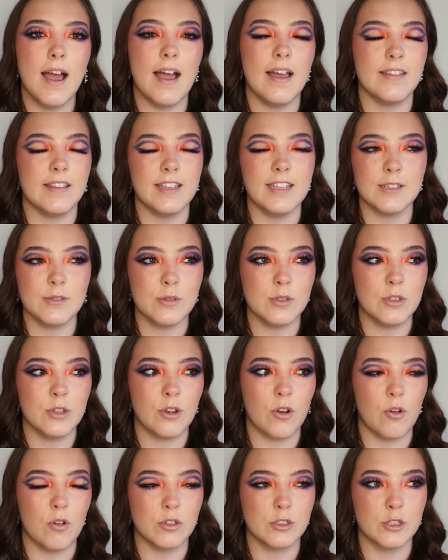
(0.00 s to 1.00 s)
I think this would
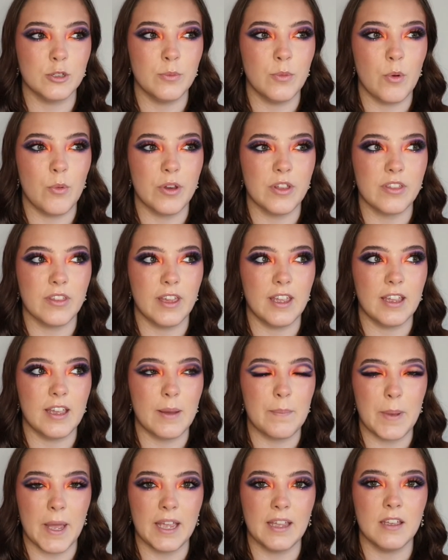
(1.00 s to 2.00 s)
look awesome with like
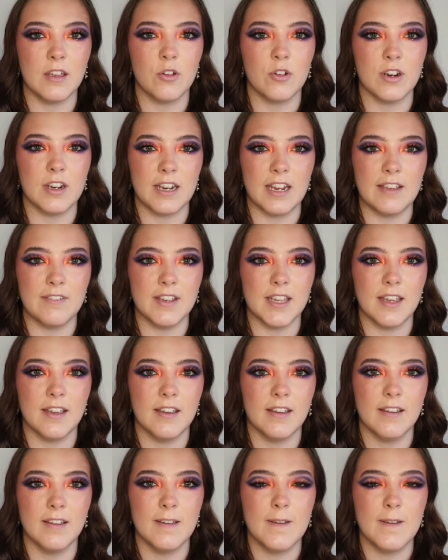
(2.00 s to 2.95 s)
a pink or a navy.